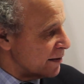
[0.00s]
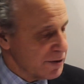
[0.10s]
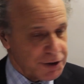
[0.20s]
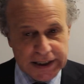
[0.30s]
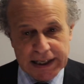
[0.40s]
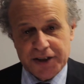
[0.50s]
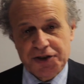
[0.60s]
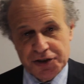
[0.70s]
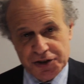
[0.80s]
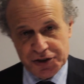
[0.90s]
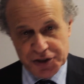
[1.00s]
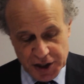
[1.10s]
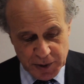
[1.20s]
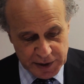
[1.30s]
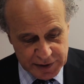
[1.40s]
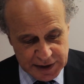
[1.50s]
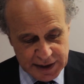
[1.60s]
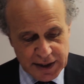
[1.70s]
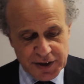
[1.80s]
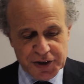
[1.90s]
free elections and so on.
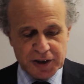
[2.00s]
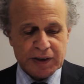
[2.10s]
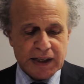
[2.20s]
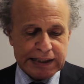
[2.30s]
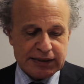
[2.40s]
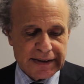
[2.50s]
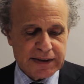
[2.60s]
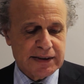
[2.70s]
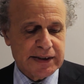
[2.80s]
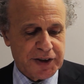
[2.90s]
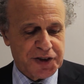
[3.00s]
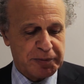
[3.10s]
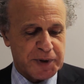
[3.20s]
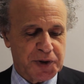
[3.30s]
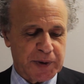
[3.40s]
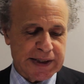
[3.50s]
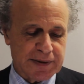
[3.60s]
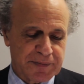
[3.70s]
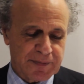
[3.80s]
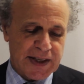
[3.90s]
So it's the distinction
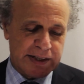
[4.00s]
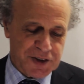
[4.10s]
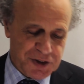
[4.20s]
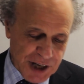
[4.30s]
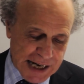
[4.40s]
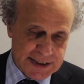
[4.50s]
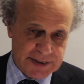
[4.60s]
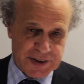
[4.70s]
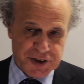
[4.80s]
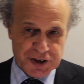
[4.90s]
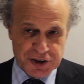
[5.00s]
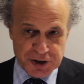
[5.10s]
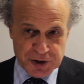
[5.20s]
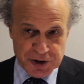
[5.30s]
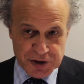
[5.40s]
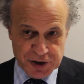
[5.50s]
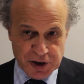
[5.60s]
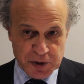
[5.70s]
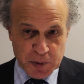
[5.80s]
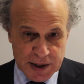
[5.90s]
between extractive institutions
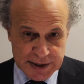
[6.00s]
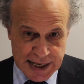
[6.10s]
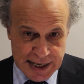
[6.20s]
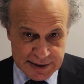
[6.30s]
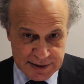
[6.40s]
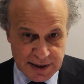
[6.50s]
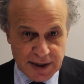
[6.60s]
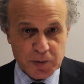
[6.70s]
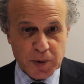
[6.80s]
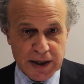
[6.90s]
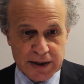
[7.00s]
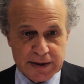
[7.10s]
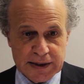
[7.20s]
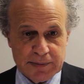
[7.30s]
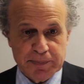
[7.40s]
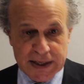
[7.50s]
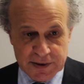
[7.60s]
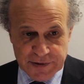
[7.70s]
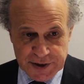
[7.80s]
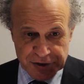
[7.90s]
on the one hand, where the
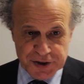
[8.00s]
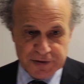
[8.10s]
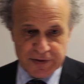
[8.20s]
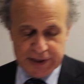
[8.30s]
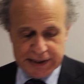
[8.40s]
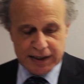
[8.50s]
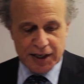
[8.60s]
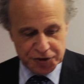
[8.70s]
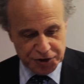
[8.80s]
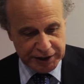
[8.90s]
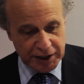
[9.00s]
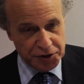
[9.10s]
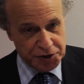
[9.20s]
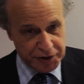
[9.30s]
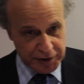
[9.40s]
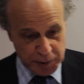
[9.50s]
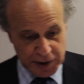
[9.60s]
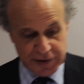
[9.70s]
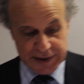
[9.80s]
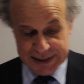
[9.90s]
benefits of the country go to the
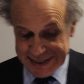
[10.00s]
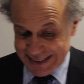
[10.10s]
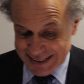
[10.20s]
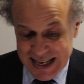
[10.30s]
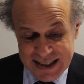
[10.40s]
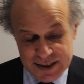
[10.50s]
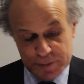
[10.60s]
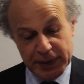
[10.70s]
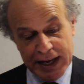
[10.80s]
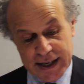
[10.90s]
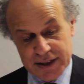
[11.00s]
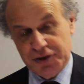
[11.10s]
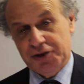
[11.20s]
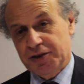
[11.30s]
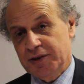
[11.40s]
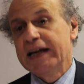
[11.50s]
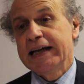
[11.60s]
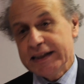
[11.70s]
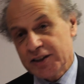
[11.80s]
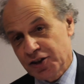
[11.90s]
wealthy elite, compared to
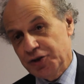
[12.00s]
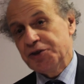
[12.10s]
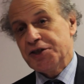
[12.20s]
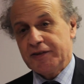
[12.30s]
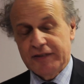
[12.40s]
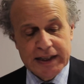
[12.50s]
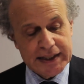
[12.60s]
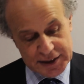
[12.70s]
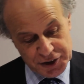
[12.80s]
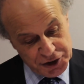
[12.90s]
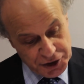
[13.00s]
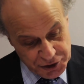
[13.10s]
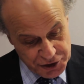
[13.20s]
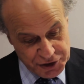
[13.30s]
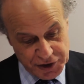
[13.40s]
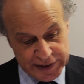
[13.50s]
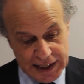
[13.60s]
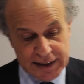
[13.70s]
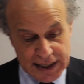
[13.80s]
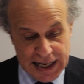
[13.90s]
inclusive institutions on the
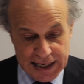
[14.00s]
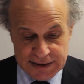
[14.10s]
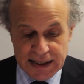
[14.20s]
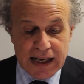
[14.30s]
other hand,